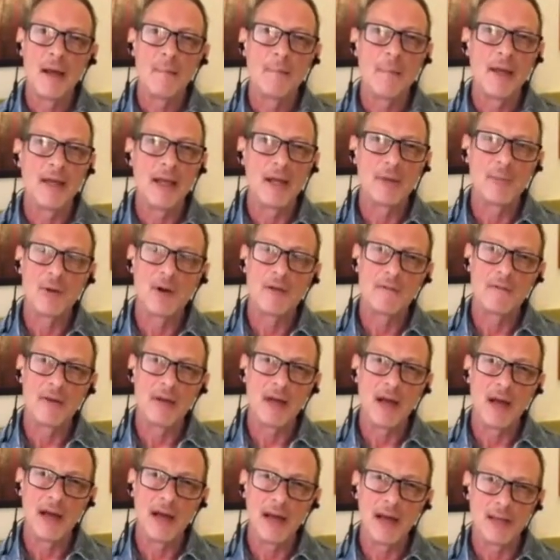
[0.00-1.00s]
making one of
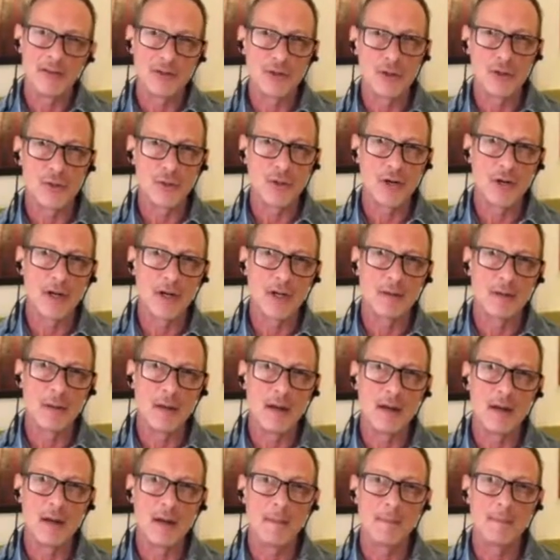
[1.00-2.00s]
a historic
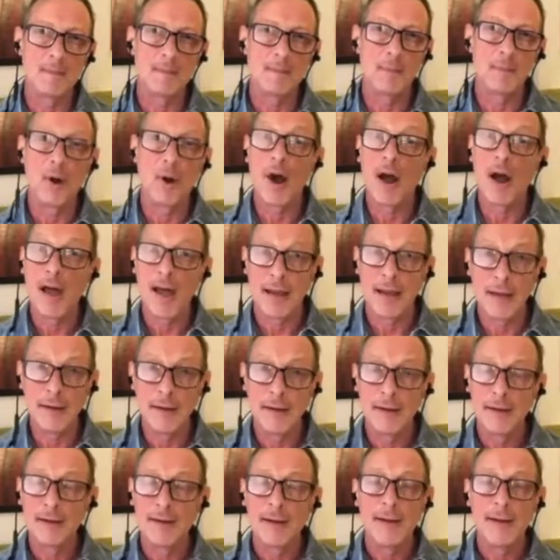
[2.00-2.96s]
pride